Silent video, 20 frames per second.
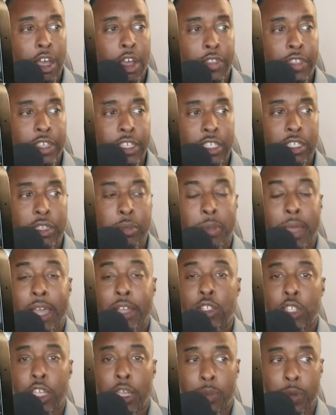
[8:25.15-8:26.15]
This is
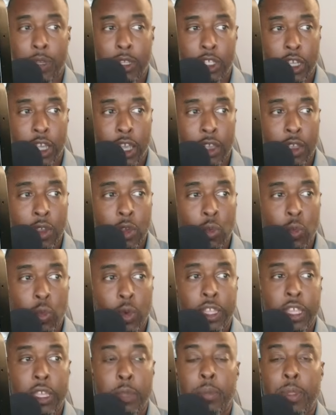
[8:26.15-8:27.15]
about JPJ.
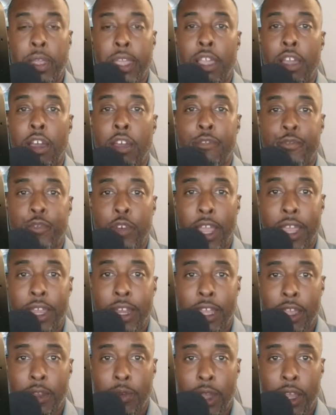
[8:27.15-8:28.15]
Will he play on
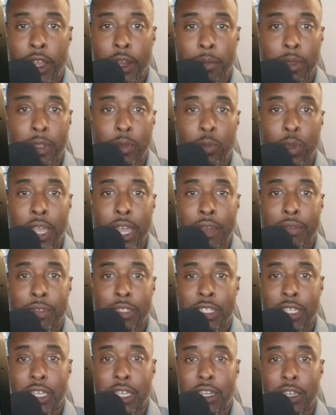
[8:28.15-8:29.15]
Friday, right? I mean, we haven't
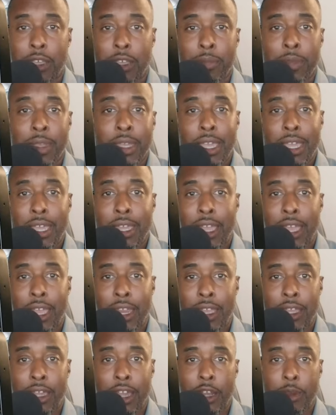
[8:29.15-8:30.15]
seen him in
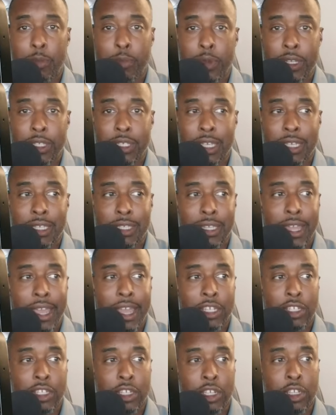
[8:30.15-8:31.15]
any kind of preseason
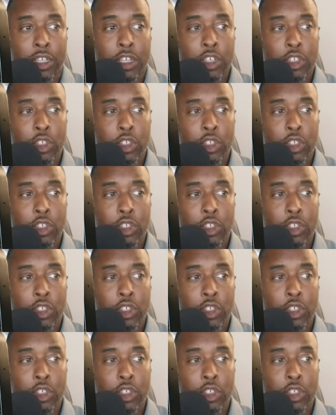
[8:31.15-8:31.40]
action.